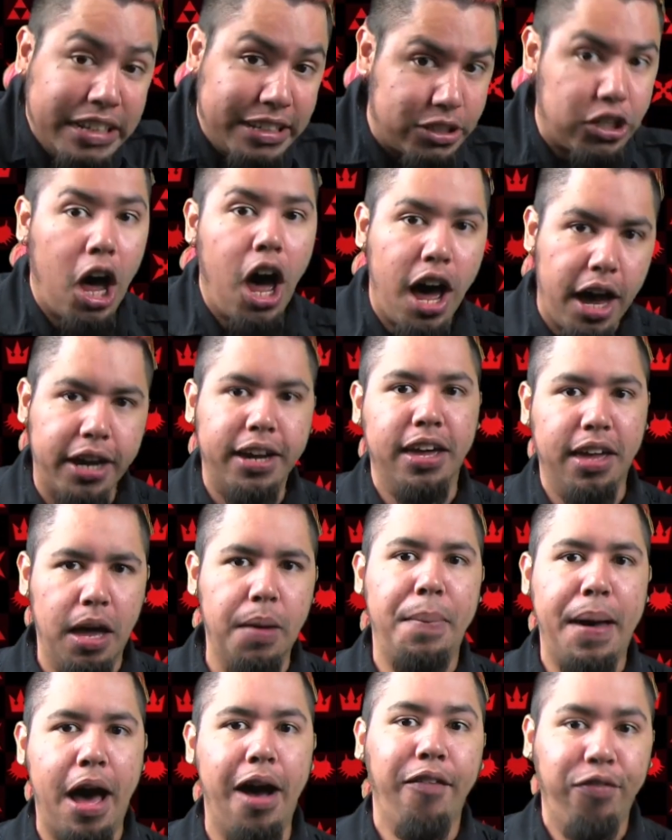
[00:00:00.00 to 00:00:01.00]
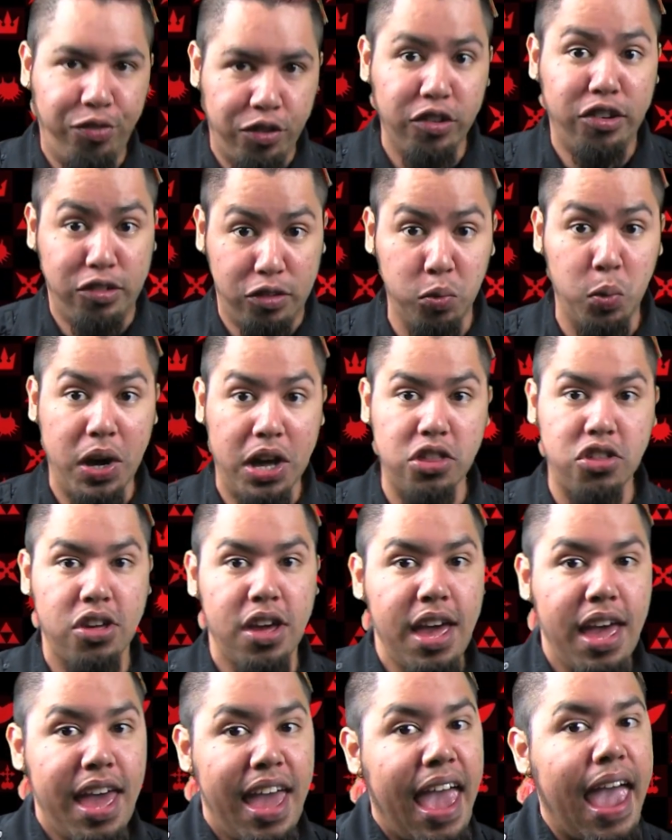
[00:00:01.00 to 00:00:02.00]
He's talking about the Switch,
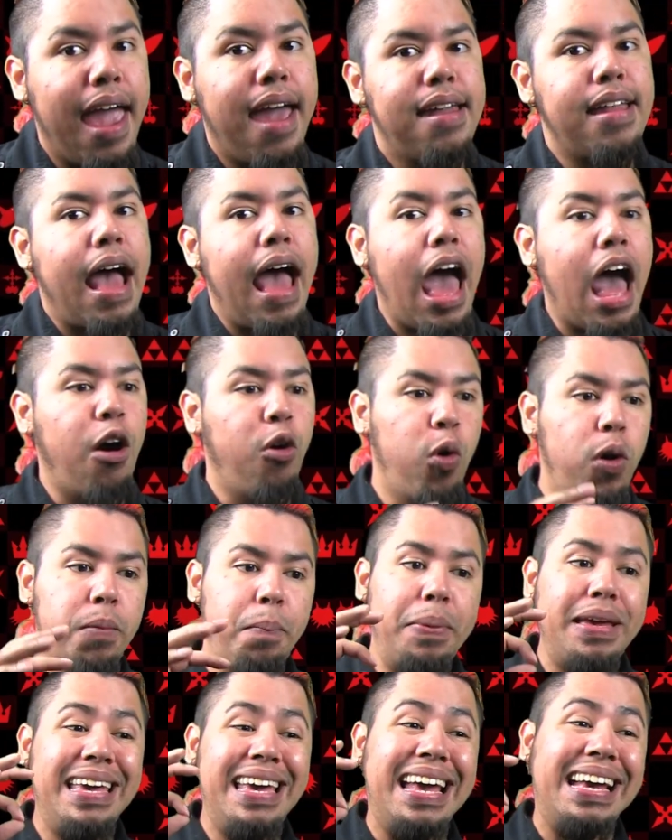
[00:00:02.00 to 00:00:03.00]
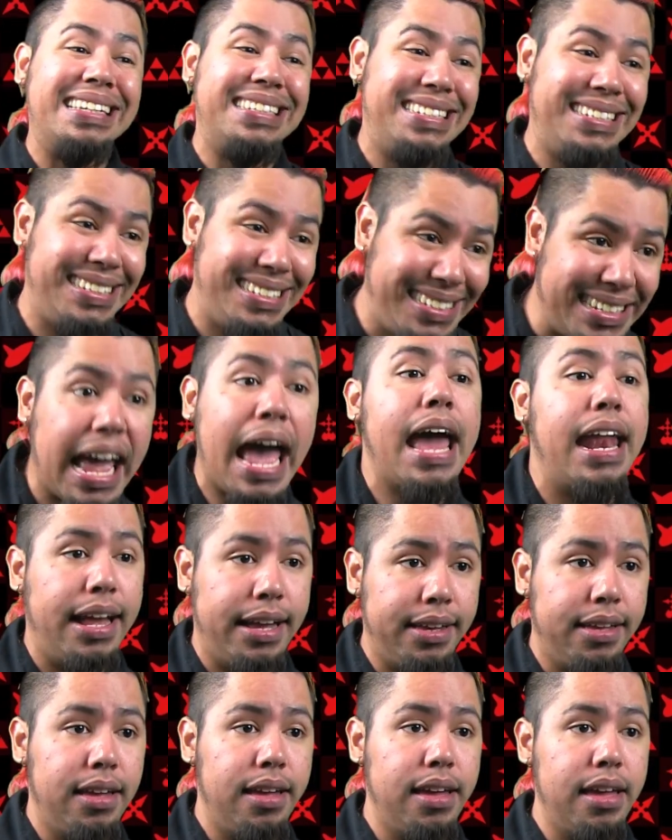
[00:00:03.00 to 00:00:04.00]
and I would be
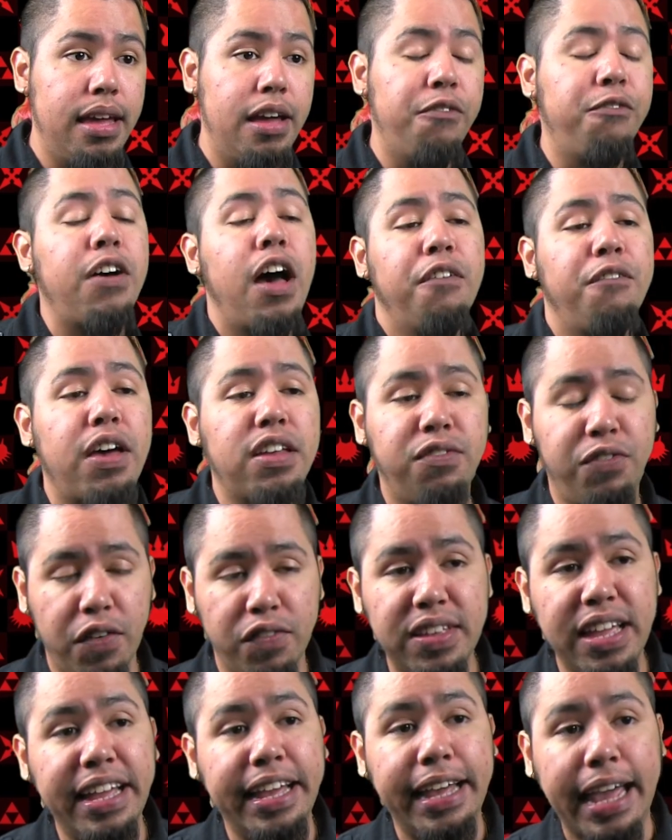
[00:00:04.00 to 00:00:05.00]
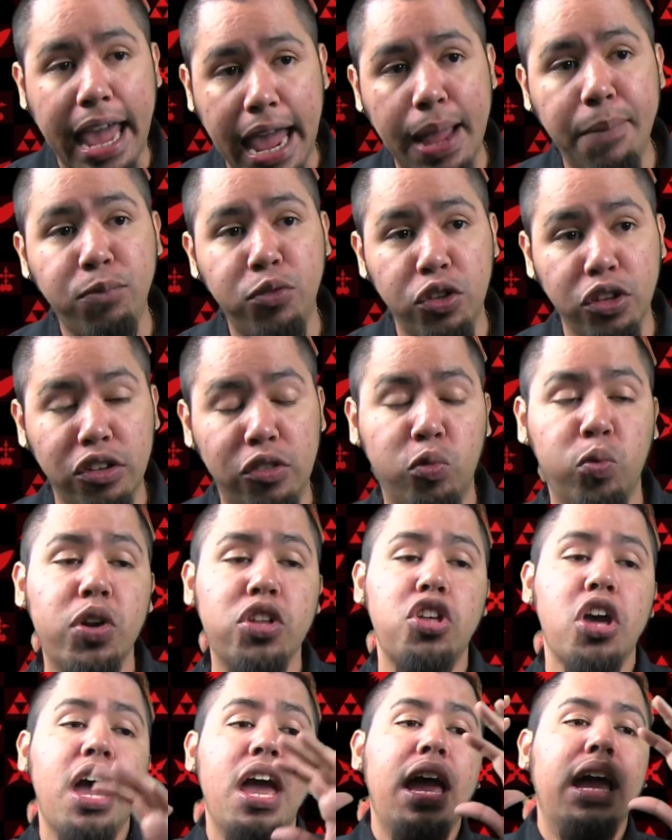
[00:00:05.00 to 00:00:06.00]
ecstatic if Final Fantasy 15 came to the
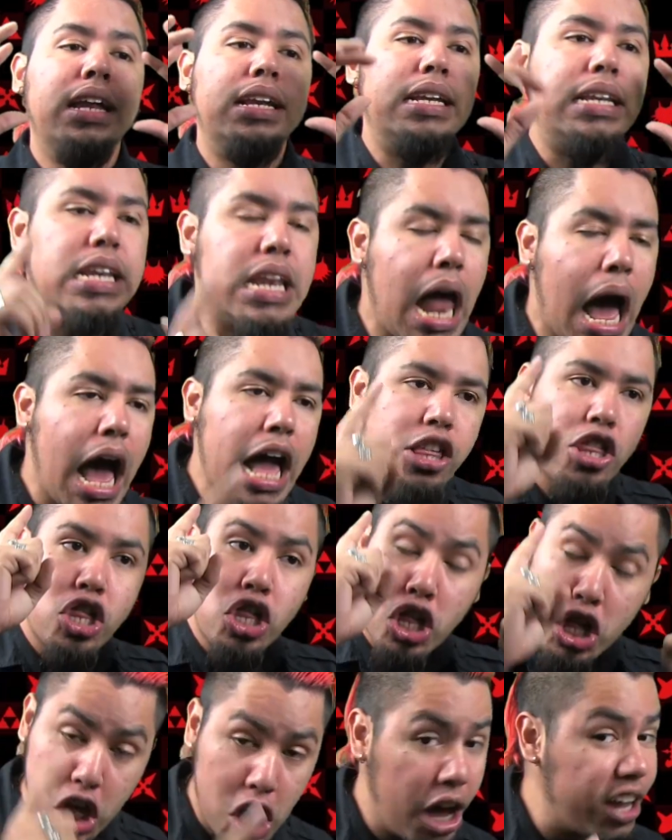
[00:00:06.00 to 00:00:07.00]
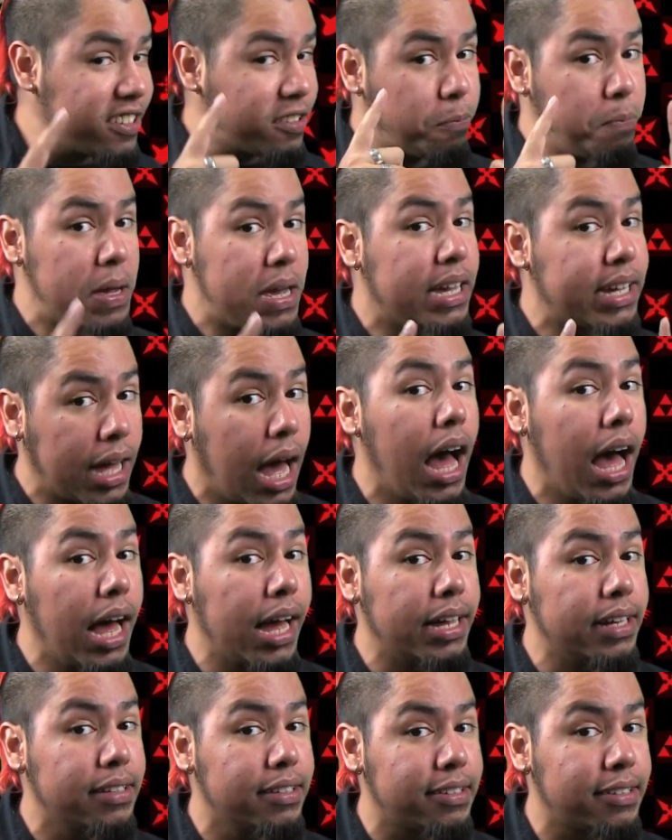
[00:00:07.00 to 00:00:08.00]
Switch, not just
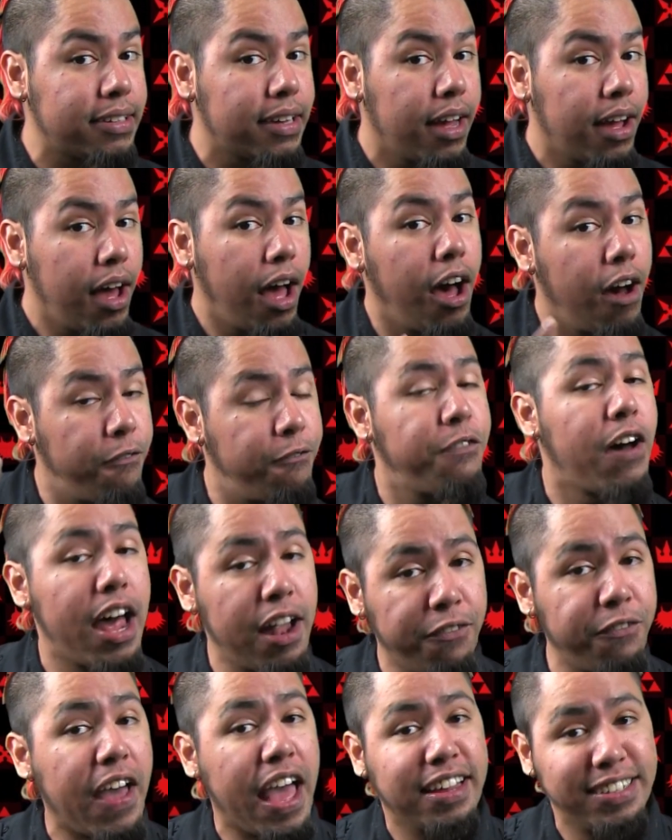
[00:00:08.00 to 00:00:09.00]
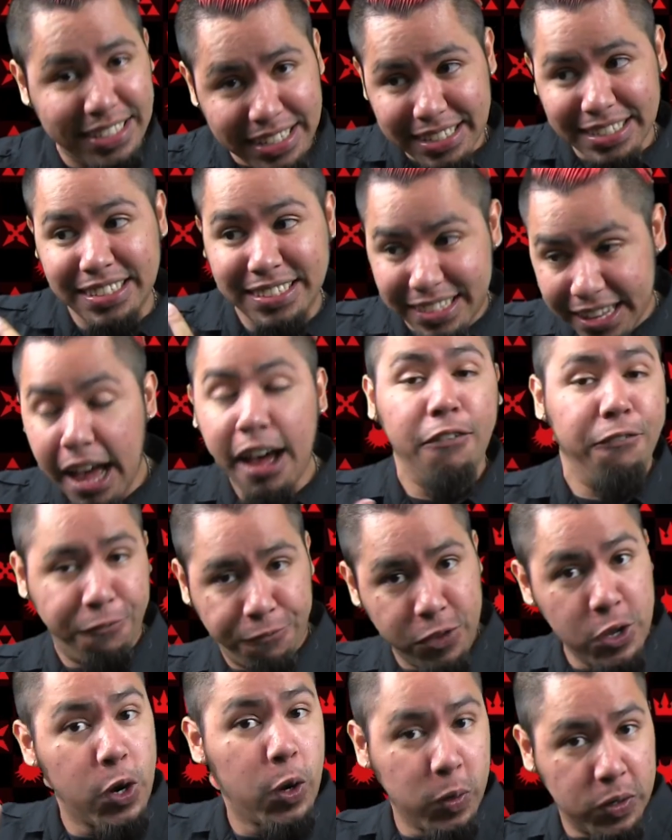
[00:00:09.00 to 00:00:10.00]
because of Final Fantasy
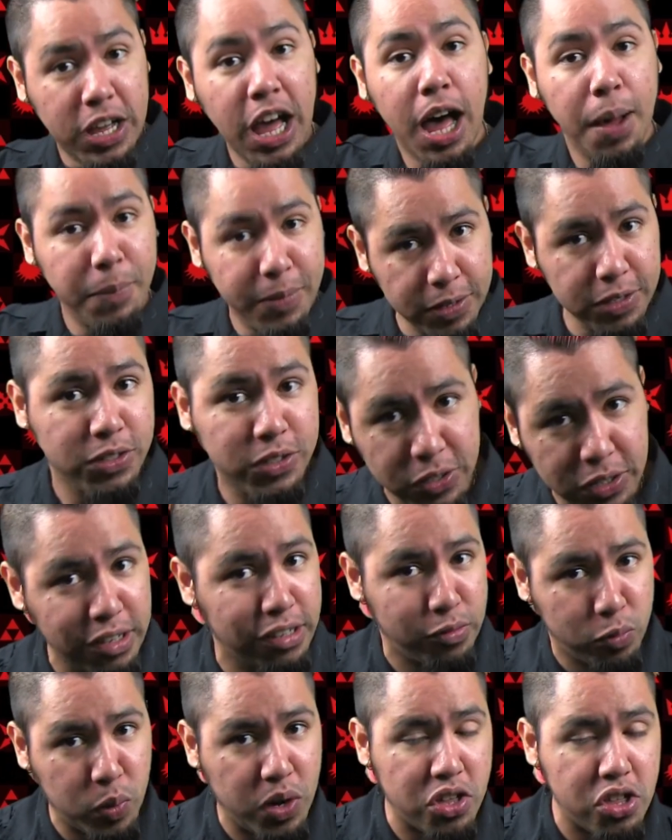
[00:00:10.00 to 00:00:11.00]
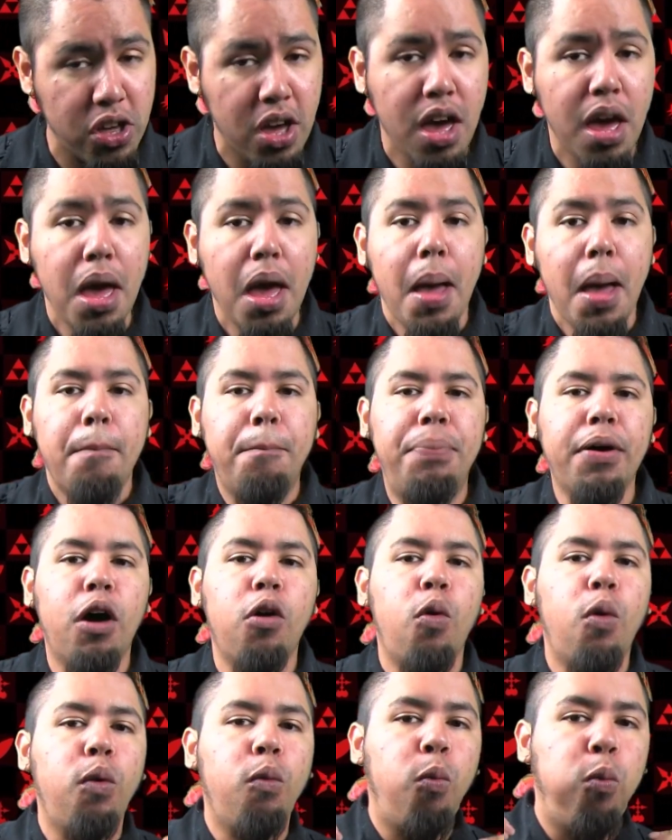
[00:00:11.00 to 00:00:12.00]
itself, you know, coming to the Switch,
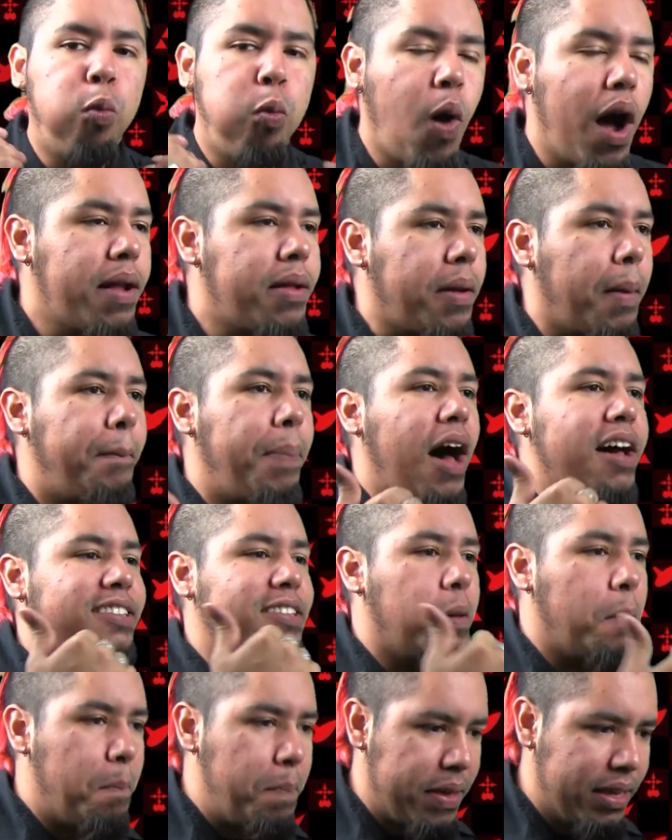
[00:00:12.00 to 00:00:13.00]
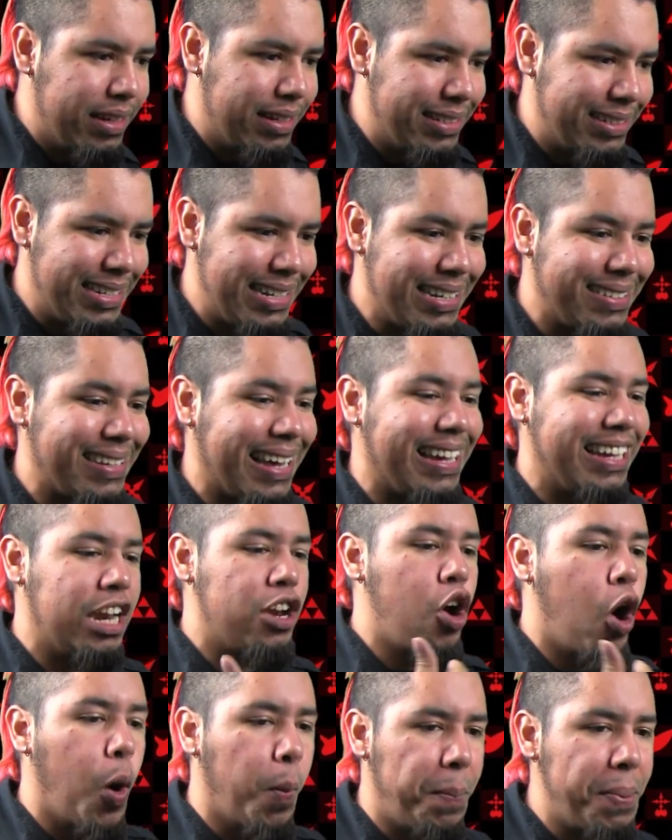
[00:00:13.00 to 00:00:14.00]
but what possibilities it
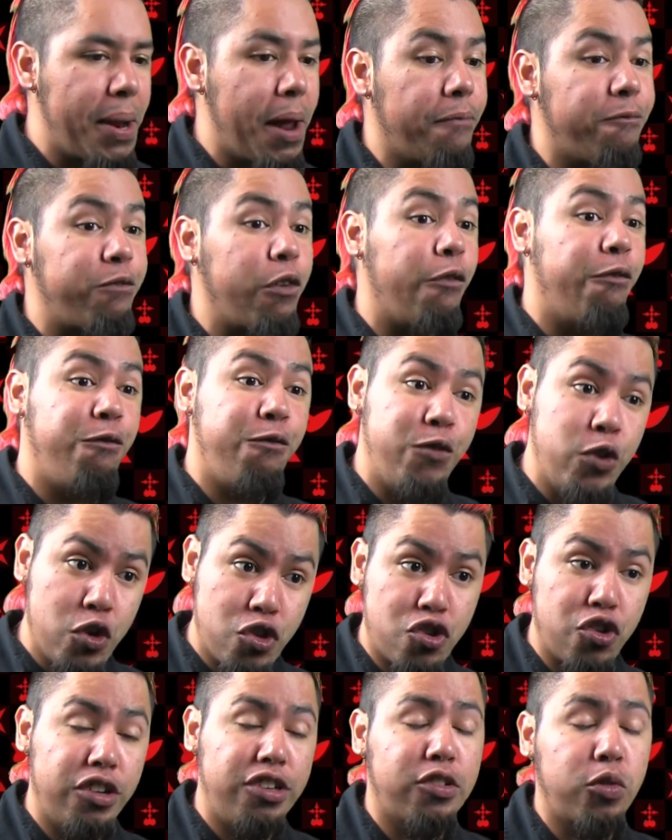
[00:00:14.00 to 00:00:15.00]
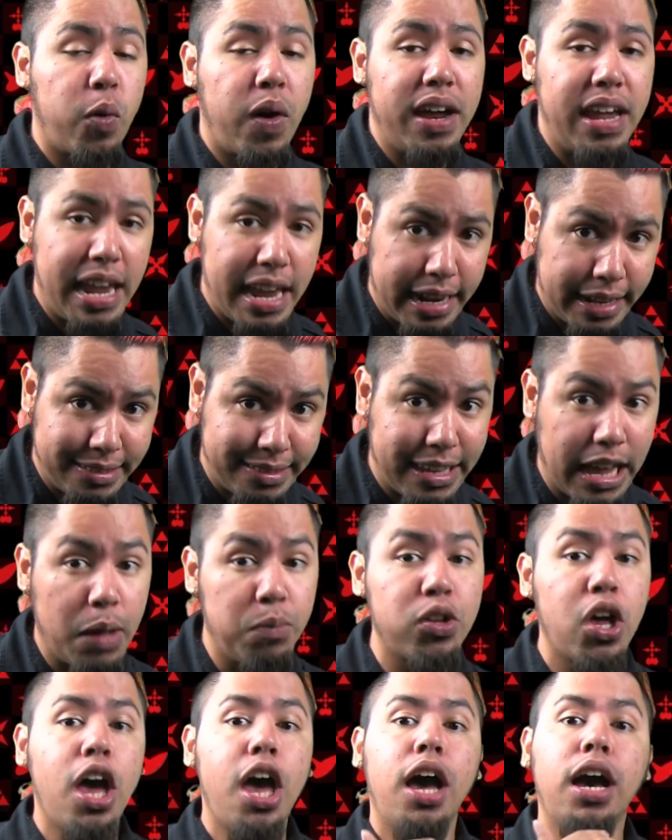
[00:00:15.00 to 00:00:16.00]
can open up for future Square Enix
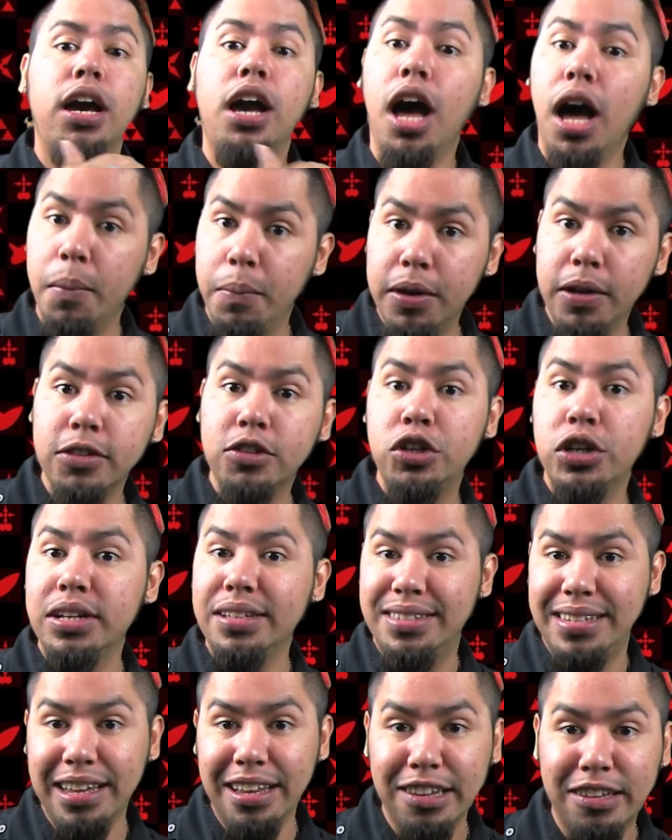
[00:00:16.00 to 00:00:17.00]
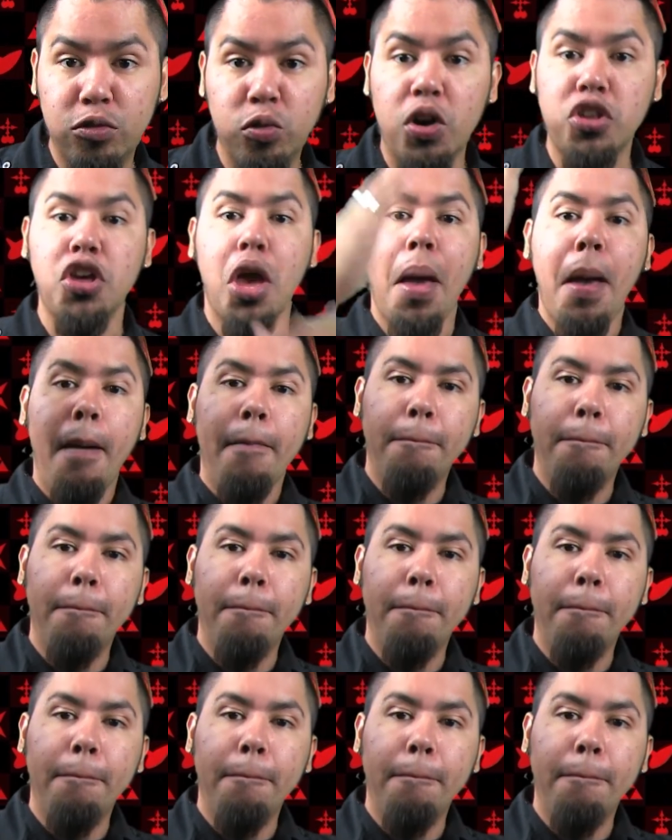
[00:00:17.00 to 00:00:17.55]
games coming to Nintendo Switch.